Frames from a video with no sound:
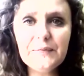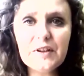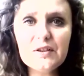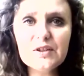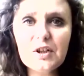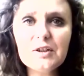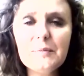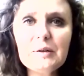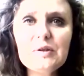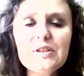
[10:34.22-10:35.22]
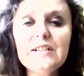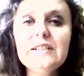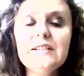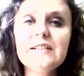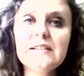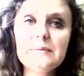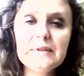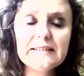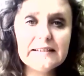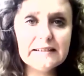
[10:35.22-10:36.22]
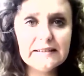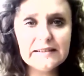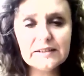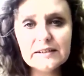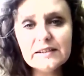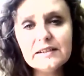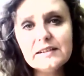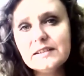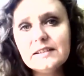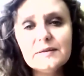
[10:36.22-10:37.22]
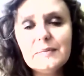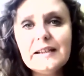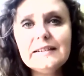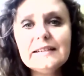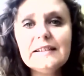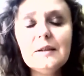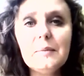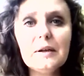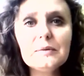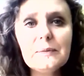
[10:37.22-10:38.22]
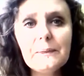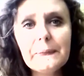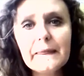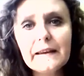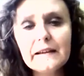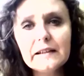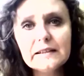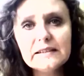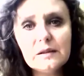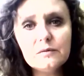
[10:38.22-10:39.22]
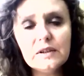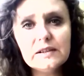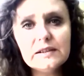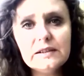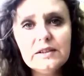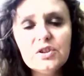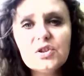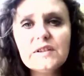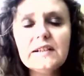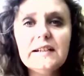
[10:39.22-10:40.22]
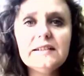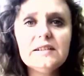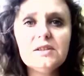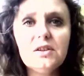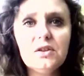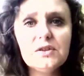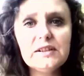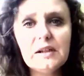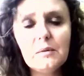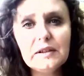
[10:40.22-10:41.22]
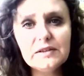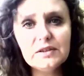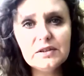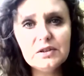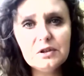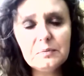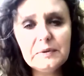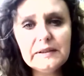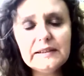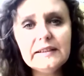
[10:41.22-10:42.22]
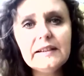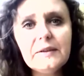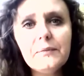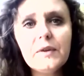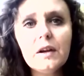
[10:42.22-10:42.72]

it's not about changing someone's decisions. It's basically about someone's interest or someone's stupidity.